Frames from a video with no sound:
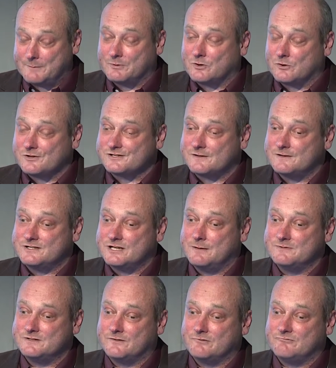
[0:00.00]
but also in
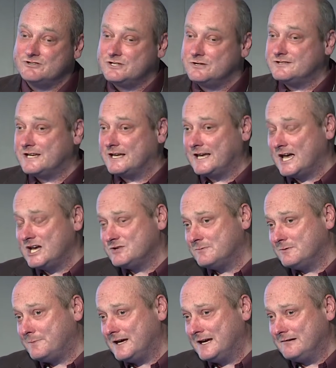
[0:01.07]
terms of the reduced
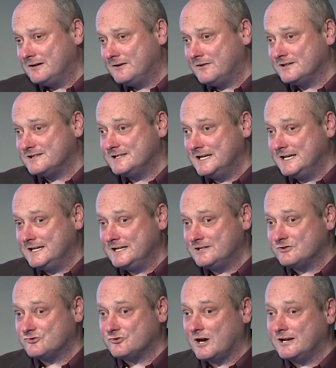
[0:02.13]
engagement period that's needed
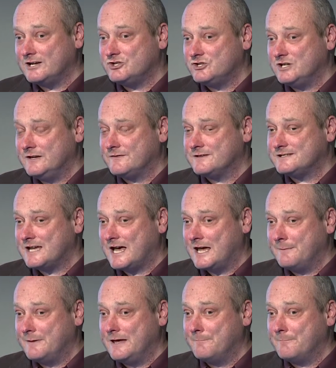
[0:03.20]
to try and achieve the
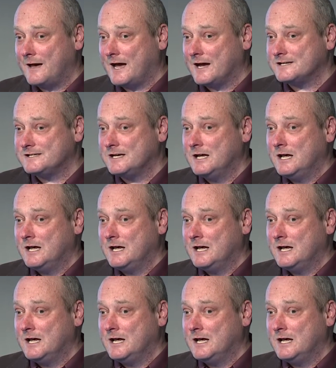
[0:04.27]
same impacts